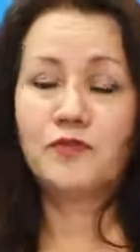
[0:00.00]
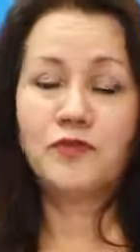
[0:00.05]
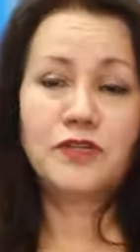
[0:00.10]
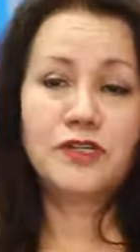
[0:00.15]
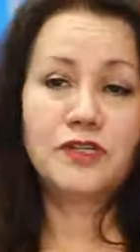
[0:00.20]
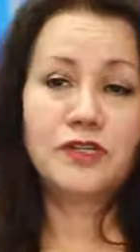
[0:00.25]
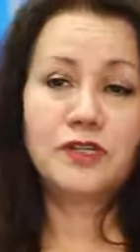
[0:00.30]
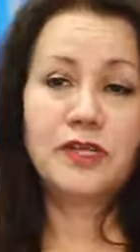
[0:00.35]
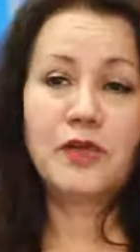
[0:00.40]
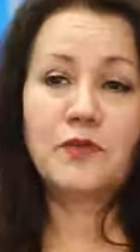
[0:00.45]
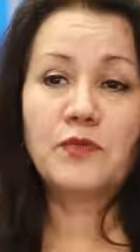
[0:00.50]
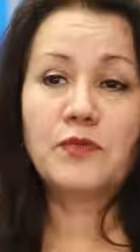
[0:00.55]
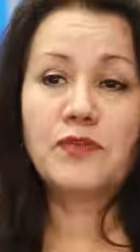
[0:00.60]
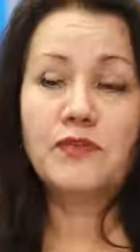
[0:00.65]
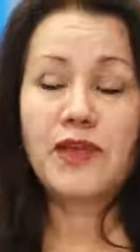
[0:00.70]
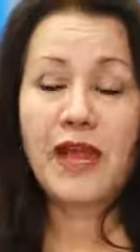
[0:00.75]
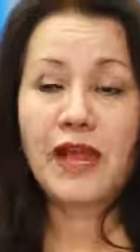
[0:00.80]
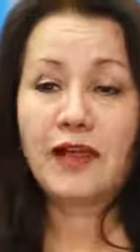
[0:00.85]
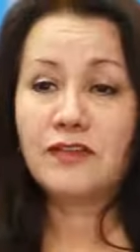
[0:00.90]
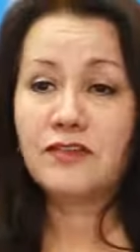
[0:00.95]
to get rid of
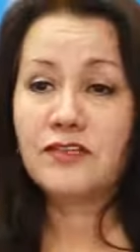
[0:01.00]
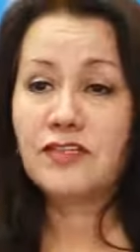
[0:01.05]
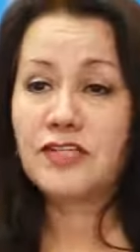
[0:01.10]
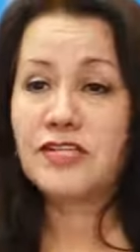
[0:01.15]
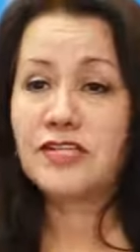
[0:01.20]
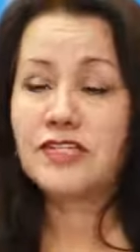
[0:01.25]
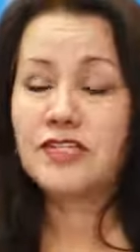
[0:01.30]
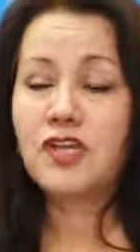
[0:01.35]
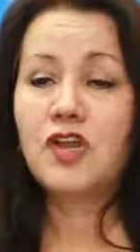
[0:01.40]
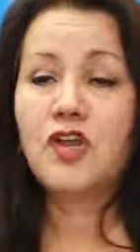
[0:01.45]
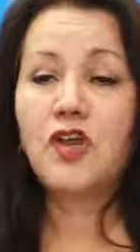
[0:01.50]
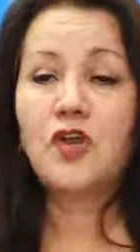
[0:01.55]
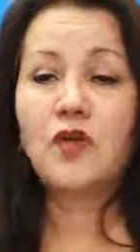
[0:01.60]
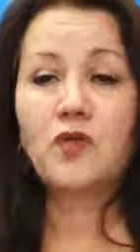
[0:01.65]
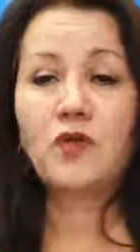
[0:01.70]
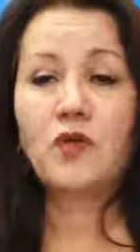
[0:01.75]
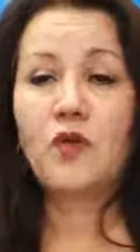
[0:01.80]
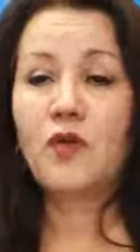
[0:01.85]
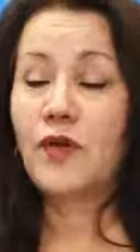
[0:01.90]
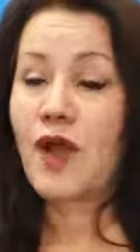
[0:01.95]
allergies
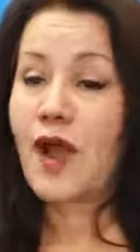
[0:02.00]
or